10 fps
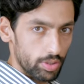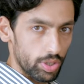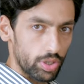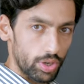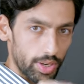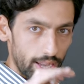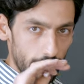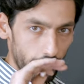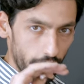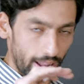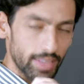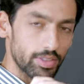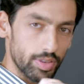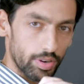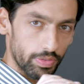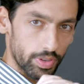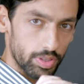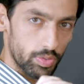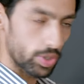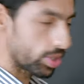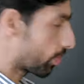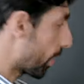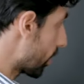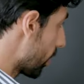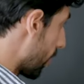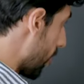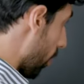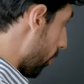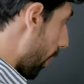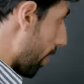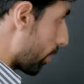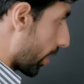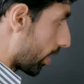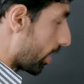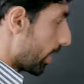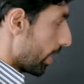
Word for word: to turn a flat surface, which is basically our fabric,